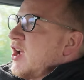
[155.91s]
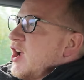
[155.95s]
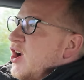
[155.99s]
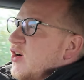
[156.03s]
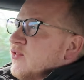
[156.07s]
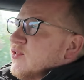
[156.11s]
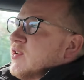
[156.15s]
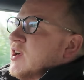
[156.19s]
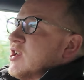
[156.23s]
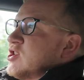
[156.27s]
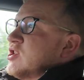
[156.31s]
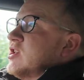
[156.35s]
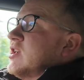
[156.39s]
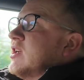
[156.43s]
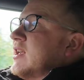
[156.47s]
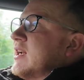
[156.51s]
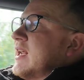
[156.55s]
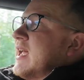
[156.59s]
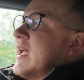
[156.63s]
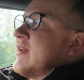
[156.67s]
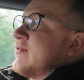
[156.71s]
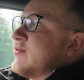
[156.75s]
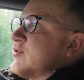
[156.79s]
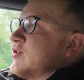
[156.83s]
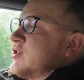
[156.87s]
are actually going
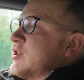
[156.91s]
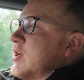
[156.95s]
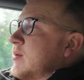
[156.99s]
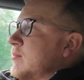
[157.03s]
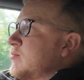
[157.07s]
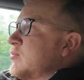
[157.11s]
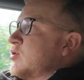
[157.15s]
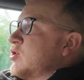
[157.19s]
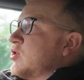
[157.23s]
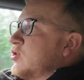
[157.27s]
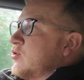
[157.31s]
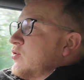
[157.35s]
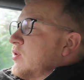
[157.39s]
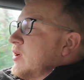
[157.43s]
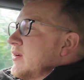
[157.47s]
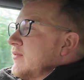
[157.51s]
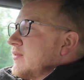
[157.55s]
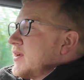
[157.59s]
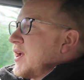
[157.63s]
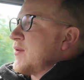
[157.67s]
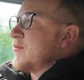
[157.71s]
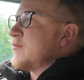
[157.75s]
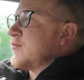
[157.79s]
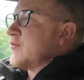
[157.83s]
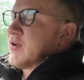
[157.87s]
to have some degree of
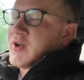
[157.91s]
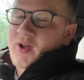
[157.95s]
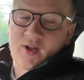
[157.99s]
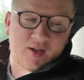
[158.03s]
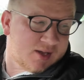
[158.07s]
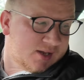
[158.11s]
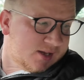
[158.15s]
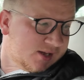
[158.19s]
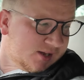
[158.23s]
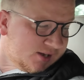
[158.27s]
comfort.